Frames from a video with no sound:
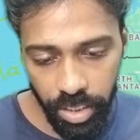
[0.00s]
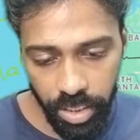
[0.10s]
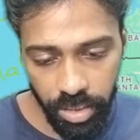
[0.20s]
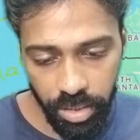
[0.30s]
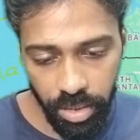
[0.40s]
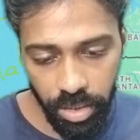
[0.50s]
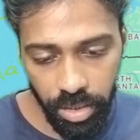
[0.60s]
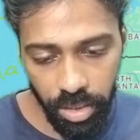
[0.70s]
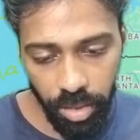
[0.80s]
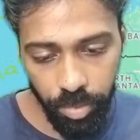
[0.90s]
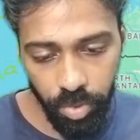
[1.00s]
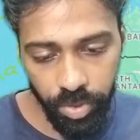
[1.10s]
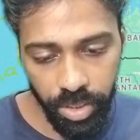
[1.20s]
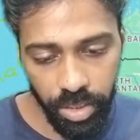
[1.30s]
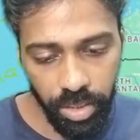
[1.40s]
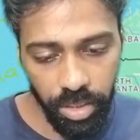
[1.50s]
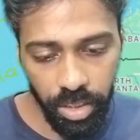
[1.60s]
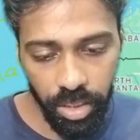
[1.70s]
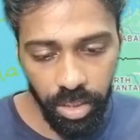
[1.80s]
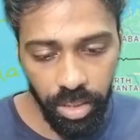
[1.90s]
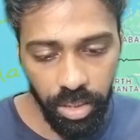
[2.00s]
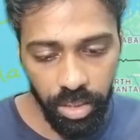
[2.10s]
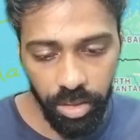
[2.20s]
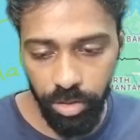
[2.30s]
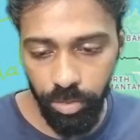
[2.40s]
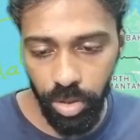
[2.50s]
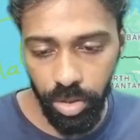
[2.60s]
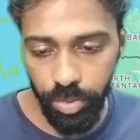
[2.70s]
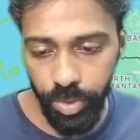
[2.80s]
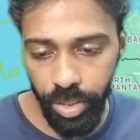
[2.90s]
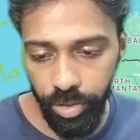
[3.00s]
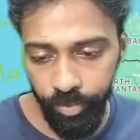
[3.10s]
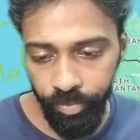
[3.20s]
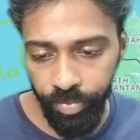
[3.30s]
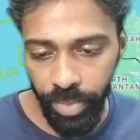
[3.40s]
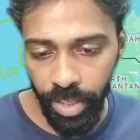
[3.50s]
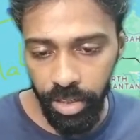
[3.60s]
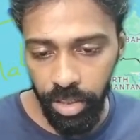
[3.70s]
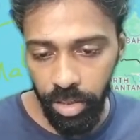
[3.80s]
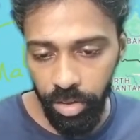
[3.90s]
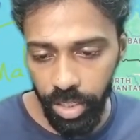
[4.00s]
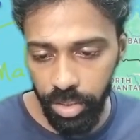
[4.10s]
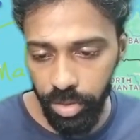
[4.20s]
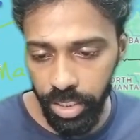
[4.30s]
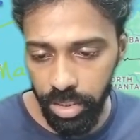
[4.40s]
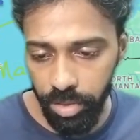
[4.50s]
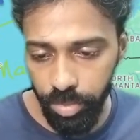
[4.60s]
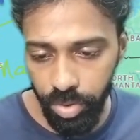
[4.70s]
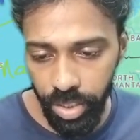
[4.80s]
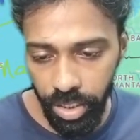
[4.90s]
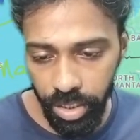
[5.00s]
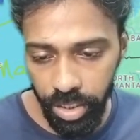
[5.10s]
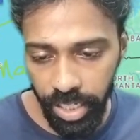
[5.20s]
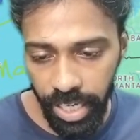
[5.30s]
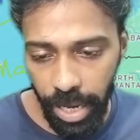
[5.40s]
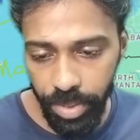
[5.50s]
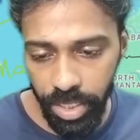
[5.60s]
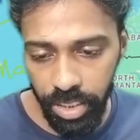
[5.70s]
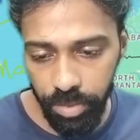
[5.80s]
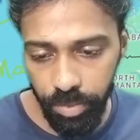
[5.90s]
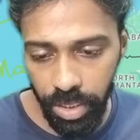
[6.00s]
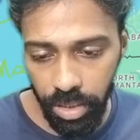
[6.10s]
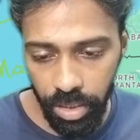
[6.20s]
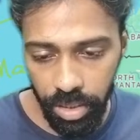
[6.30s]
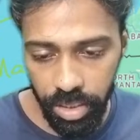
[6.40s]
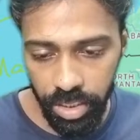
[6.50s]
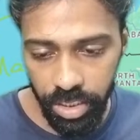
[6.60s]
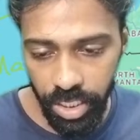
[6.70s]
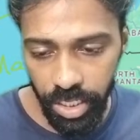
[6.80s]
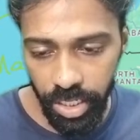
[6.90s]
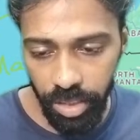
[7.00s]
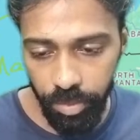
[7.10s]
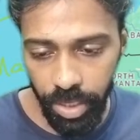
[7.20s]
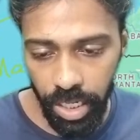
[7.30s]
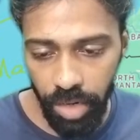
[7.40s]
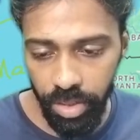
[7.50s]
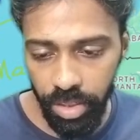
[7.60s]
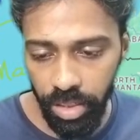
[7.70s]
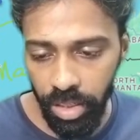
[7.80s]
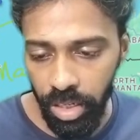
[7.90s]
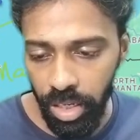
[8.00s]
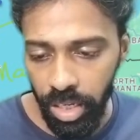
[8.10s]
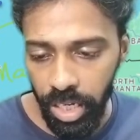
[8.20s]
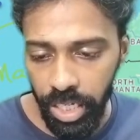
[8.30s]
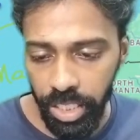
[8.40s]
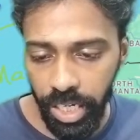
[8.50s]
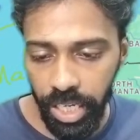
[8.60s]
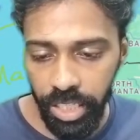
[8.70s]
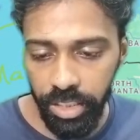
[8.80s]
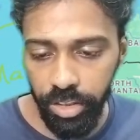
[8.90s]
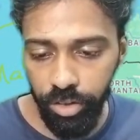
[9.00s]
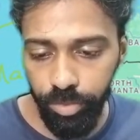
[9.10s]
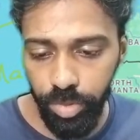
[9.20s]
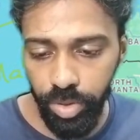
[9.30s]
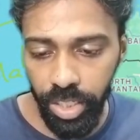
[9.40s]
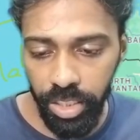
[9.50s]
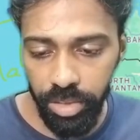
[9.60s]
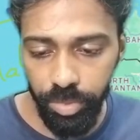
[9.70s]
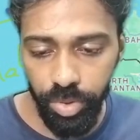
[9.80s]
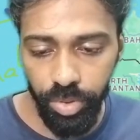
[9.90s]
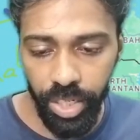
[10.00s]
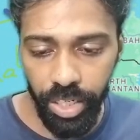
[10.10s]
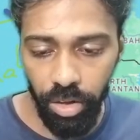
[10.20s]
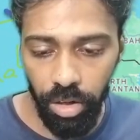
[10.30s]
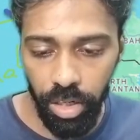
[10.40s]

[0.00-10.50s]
this Singapore visit in tomorrow's video. Okay, so next, Brunei, the capital is Bandar Seri Begawan and the currency of Brunei is Brunei dollar.